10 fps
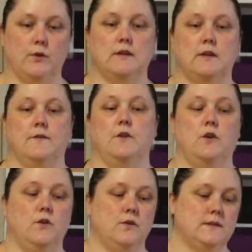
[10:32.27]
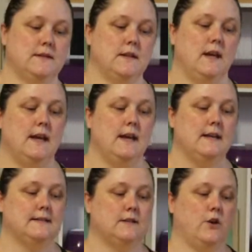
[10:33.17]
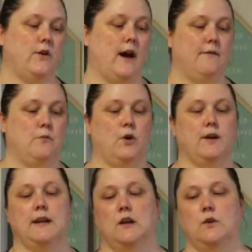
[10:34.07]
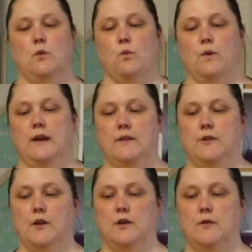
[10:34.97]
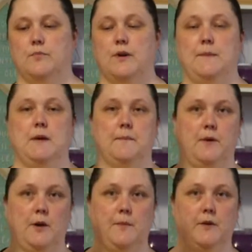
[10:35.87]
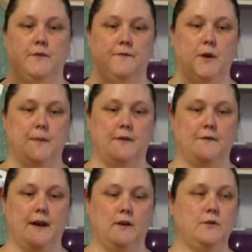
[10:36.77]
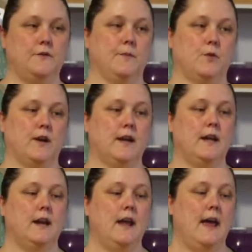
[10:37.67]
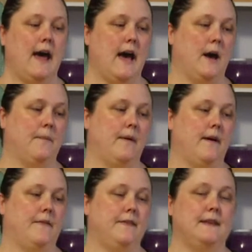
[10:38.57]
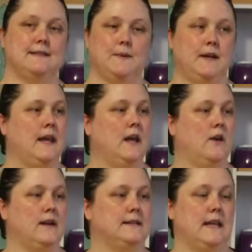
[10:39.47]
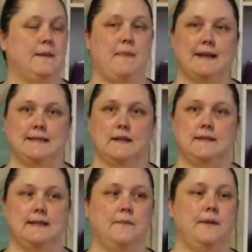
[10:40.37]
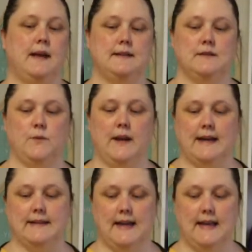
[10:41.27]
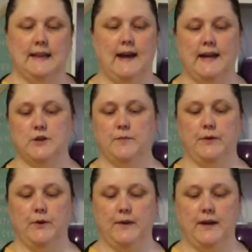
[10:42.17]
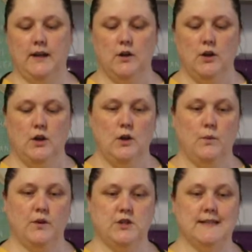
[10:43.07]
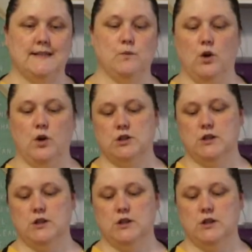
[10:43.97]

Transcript: the views. So I'm working with premium permanent vinyl from Cricut. This one here is the pastel sampler, so it has a lighter blue in it, which is what